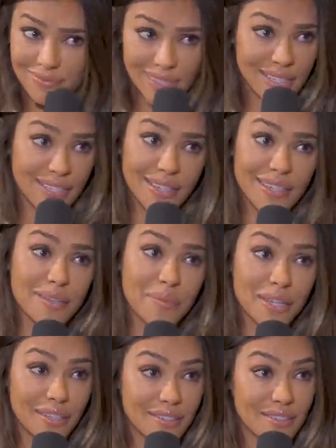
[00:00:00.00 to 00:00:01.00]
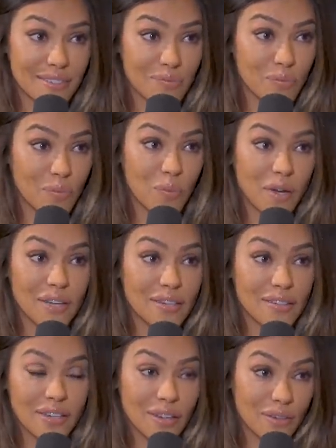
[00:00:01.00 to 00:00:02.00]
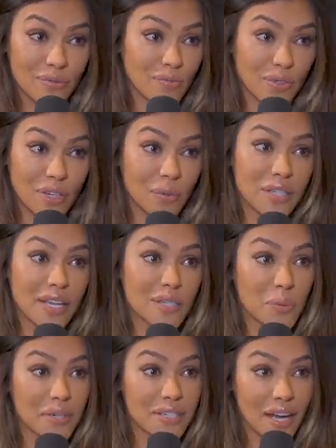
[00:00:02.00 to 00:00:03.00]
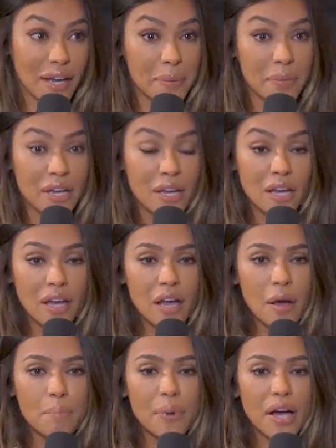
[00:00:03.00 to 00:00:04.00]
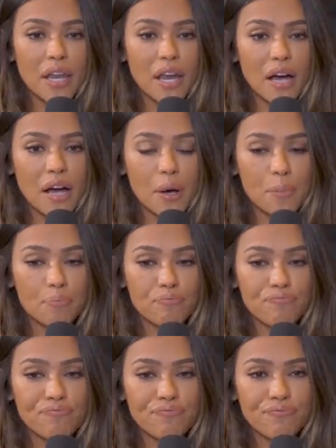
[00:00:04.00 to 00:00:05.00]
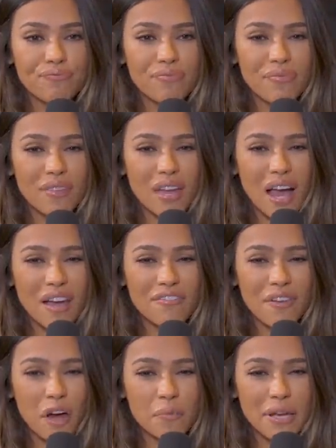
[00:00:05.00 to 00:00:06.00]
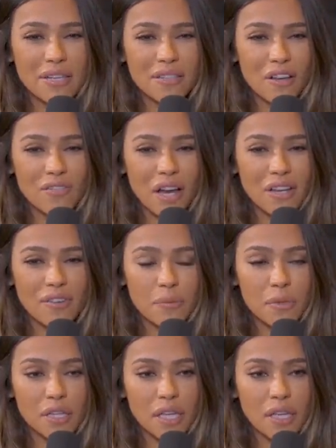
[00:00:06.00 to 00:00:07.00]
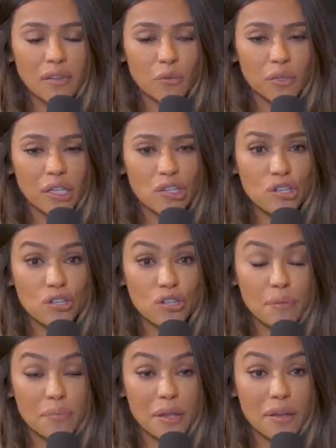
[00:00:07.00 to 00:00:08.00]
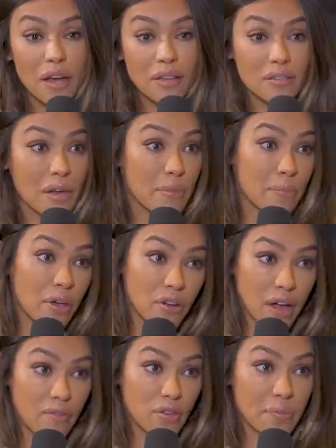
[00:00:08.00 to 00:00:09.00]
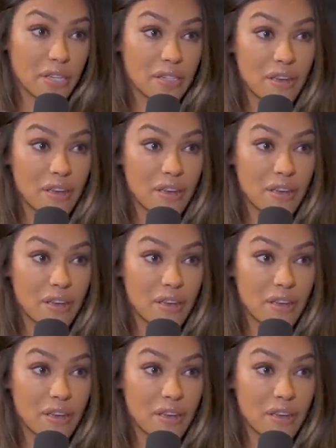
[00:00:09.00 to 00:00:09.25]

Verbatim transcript: doesn't need to be. It's one, you know, it only takes one time. But, um, I found myself kind of emulating the relationship that I saw my mother have with my